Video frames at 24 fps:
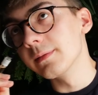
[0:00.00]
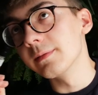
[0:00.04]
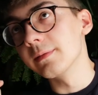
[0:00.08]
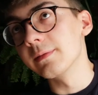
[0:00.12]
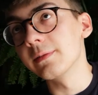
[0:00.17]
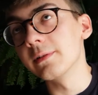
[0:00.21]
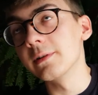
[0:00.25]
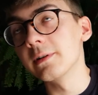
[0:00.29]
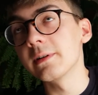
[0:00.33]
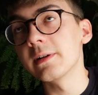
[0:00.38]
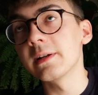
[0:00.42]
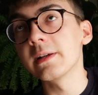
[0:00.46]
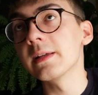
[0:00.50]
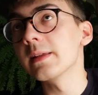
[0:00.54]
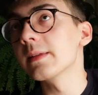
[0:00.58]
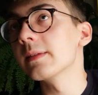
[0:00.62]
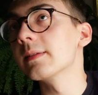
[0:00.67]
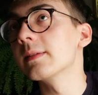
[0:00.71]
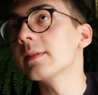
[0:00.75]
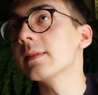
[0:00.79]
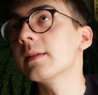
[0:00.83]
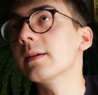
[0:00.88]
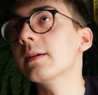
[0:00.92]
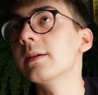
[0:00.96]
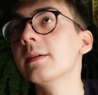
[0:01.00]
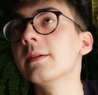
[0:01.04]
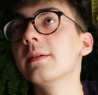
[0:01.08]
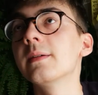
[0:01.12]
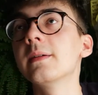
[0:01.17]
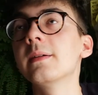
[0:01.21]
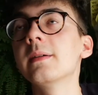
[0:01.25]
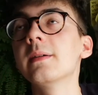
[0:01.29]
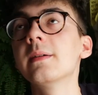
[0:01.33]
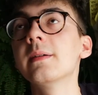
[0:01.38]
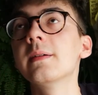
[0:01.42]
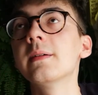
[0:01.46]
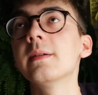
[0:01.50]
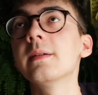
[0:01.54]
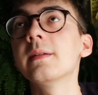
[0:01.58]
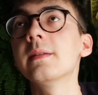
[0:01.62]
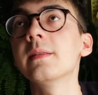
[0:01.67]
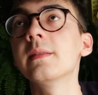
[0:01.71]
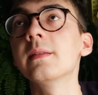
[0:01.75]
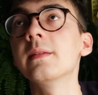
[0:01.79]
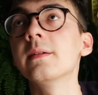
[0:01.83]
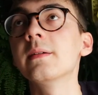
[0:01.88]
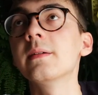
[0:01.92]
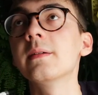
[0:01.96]
forest,
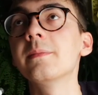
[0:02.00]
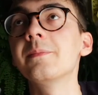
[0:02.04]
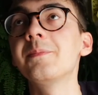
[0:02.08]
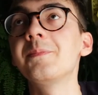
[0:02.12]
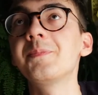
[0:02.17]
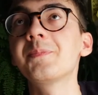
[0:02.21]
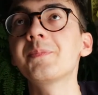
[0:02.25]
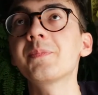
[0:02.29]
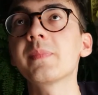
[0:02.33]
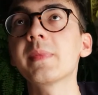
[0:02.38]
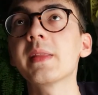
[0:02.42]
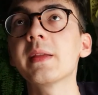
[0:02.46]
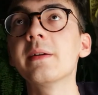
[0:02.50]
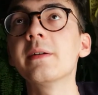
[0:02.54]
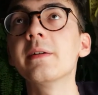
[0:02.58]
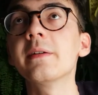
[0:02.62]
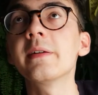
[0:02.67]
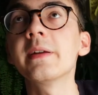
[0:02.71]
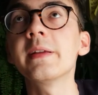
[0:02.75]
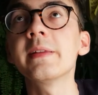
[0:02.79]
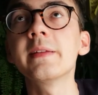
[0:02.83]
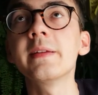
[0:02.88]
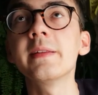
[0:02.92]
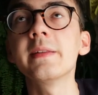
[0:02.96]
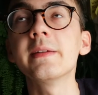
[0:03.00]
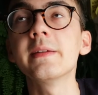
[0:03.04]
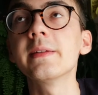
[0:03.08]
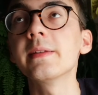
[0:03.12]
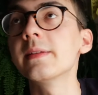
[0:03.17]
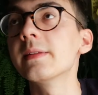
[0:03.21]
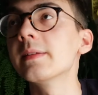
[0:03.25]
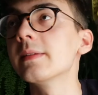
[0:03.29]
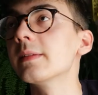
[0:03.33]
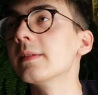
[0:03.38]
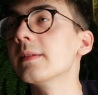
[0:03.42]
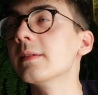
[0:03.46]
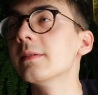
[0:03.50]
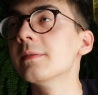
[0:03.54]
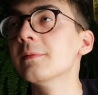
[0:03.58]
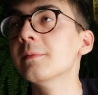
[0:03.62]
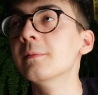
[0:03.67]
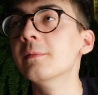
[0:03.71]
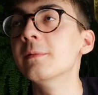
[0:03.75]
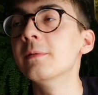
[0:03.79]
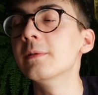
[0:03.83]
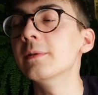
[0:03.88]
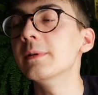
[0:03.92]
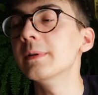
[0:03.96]
the resinous
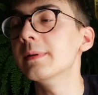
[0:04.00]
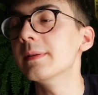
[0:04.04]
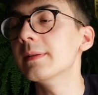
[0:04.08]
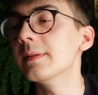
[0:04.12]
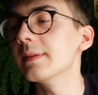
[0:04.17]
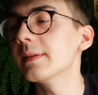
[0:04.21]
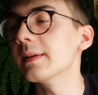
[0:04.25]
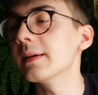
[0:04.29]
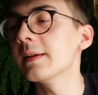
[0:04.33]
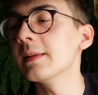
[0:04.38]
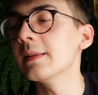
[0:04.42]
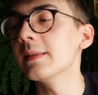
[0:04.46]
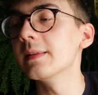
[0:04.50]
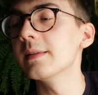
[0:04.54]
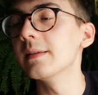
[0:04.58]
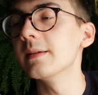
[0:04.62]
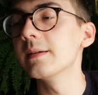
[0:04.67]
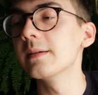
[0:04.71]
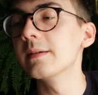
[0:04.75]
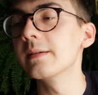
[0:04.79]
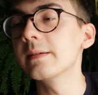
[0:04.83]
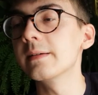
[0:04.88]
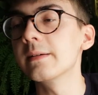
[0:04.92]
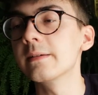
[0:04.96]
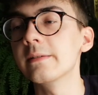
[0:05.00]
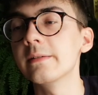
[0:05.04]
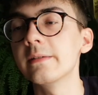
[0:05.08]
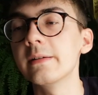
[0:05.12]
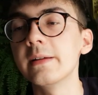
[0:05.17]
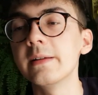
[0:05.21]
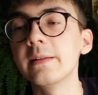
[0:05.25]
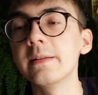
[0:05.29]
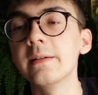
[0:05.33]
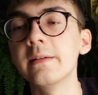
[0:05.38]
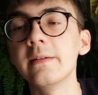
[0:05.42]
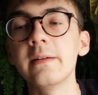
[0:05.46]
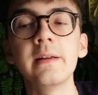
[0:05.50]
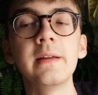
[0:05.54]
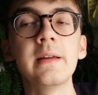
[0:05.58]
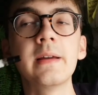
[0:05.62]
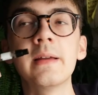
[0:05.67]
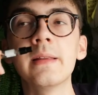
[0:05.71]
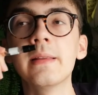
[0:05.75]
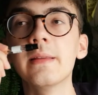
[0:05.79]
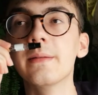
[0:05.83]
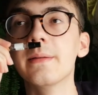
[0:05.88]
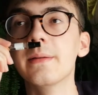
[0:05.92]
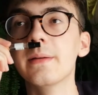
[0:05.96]
woods and greenery,
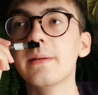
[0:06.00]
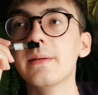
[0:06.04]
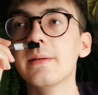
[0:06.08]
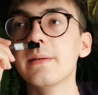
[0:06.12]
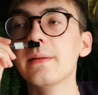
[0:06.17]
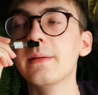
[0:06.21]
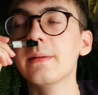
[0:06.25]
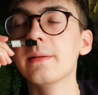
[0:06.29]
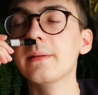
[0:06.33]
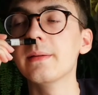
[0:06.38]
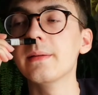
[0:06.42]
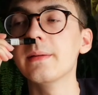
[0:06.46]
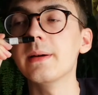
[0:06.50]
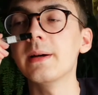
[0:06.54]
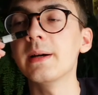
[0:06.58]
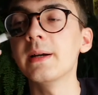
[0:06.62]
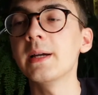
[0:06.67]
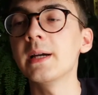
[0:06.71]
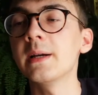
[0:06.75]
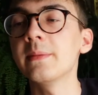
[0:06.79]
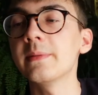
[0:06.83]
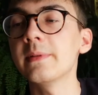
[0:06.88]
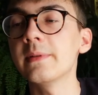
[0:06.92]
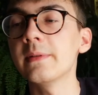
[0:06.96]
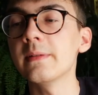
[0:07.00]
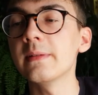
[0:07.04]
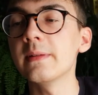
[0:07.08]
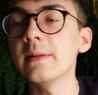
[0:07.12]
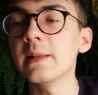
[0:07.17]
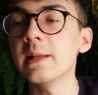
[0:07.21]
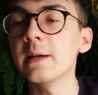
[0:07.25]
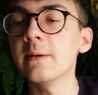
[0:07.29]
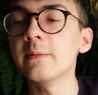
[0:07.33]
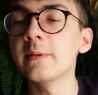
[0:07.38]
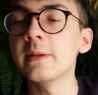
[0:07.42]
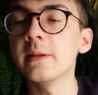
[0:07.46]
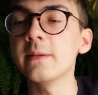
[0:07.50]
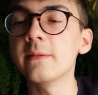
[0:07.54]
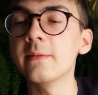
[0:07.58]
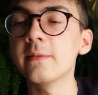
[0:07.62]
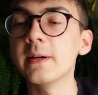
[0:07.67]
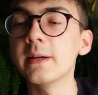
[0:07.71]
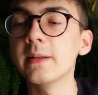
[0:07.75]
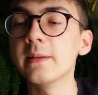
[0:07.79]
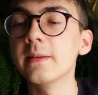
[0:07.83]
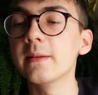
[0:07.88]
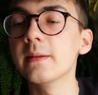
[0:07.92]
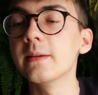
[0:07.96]
and I absolutely love this
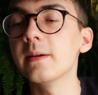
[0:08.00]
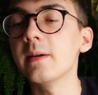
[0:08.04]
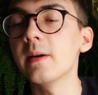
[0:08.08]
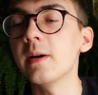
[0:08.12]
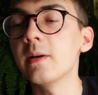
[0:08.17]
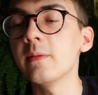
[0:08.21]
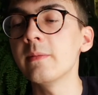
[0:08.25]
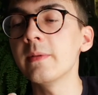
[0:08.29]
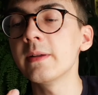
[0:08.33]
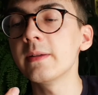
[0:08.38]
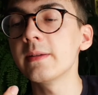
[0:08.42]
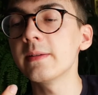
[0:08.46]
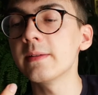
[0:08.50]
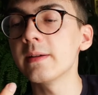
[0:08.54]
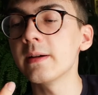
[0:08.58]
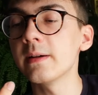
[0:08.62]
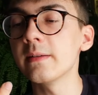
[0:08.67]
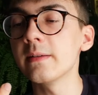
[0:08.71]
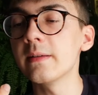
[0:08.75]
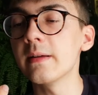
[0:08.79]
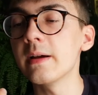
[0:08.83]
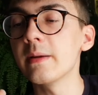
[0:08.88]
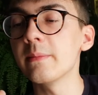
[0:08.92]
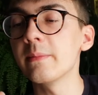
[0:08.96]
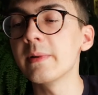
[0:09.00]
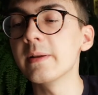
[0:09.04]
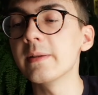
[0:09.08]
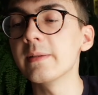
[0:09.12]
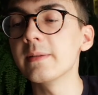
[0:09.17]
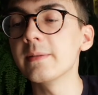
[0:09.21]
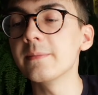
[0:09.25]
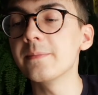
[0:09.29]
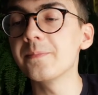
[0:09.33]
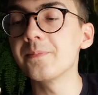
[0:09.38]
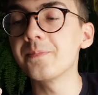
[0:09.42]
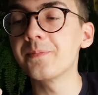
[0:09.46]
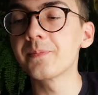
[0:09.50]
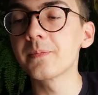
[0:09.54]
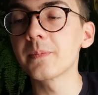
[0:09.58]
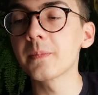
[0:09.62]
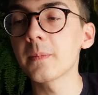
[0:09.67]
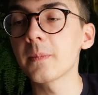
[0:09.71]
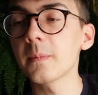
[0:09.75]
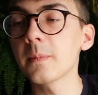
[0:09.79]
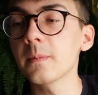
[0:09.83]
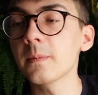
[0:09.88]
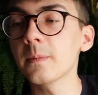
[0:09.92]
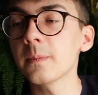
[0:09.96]
one. Hermes Terre de Hermes.
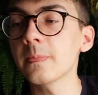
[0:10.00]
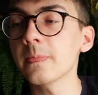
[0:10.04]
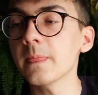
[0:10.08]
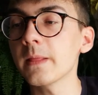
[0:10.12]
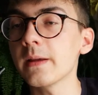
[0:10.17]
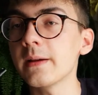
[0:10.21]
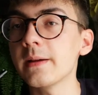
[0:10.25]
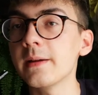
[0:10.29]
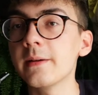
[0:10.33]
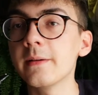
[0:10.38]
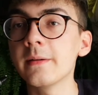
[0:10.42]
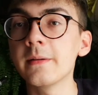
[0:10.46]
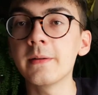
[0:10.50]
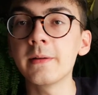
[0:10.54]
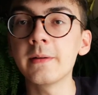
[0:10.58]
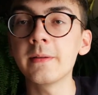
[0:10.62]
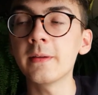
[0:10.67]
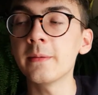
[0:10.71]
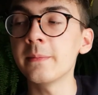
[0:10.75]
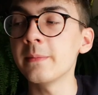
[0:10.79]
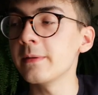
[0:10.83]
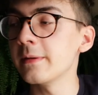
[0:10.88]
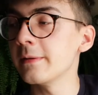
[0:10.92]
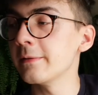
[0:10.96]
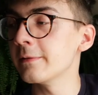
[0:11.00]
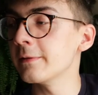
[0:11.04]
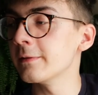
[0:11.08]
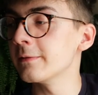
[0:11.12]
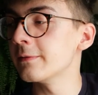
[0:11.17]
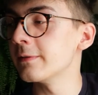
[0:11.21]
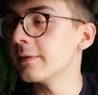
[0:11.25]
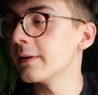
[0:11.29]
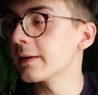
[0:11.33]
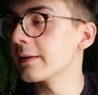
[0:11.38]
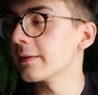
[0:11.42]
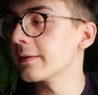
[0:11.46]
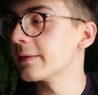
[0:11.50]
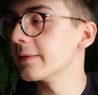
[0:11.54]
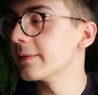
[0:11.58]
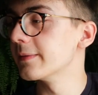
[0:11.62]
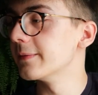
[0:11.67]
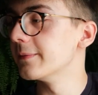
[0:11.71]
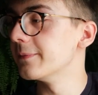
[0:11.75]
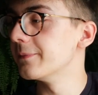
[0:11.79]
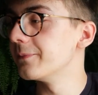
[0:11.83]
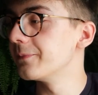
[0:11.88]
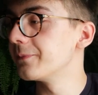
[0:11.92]
It's a beautiful fragrance.